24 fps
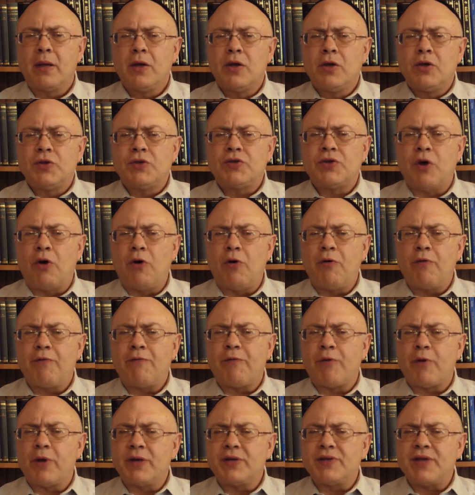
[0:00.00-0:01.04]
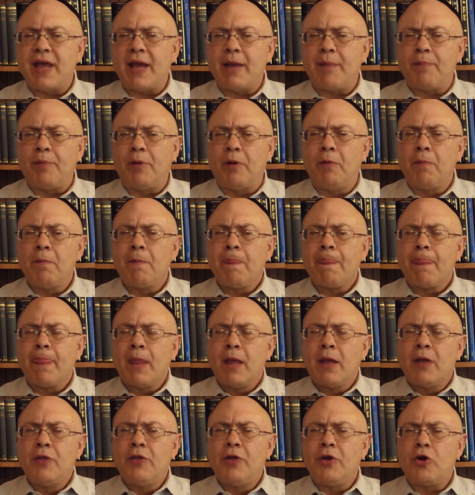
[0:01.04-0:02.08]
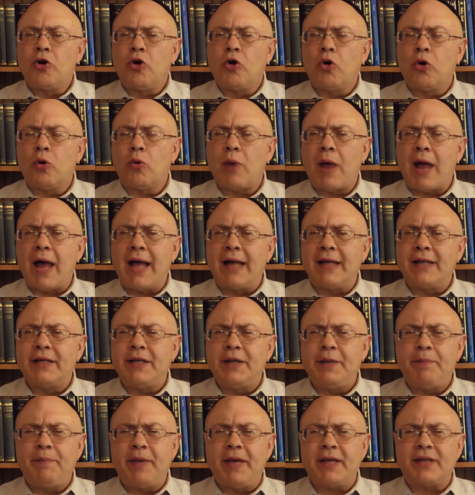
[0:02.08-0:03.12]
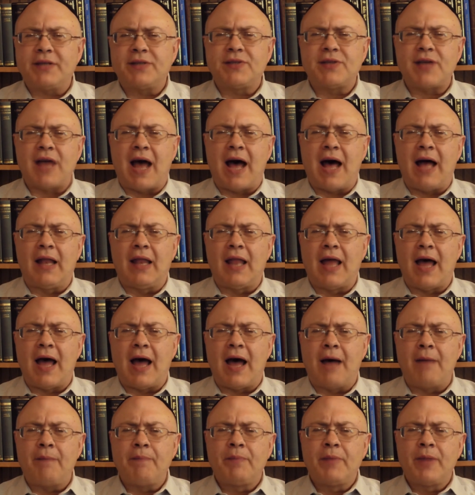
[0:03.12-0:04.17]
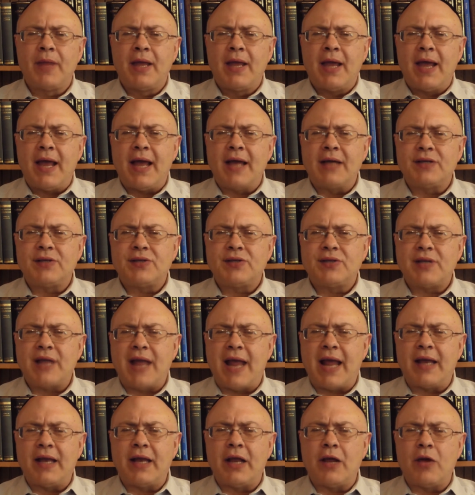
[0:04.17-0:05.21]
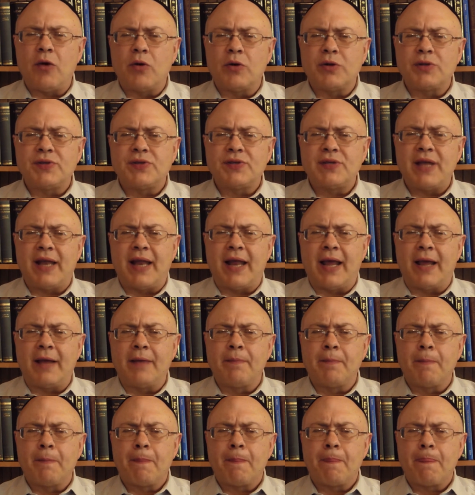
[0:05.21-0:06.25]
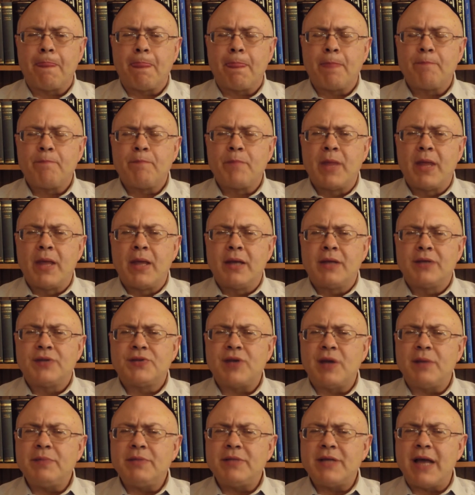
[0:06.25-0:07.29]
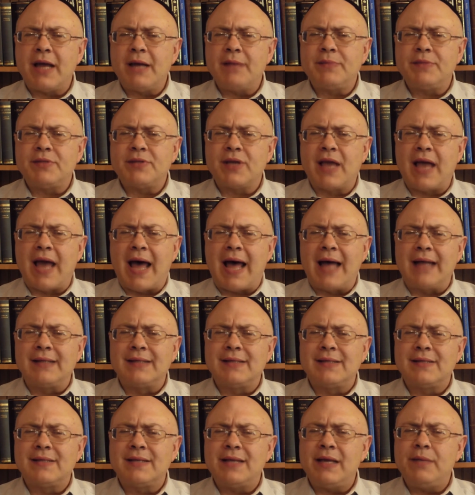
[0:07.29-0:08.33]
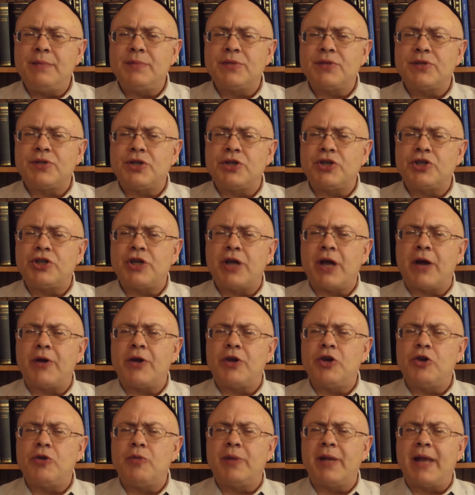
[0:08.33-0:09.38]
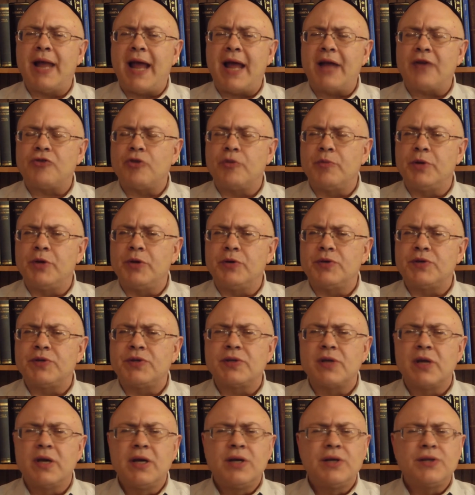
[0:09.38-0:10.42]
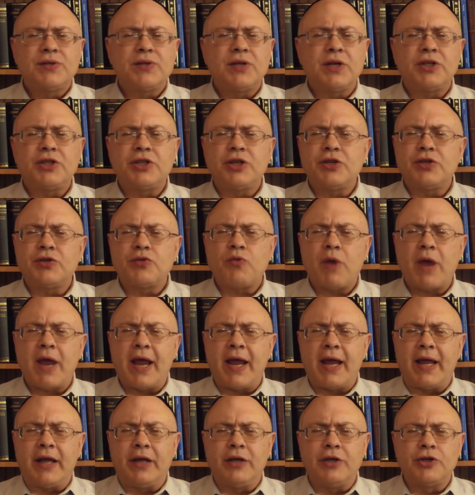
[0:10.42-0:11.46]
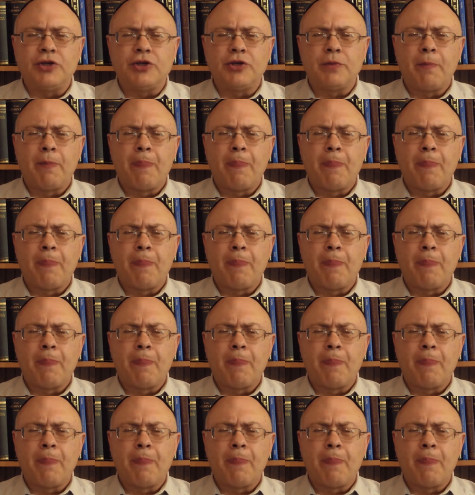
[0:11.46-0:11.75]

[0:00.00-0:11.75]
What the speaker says: So, for example, the Quran depicts Allah as standing or sitting. Sometimes God seems to share human attributes, such as rage.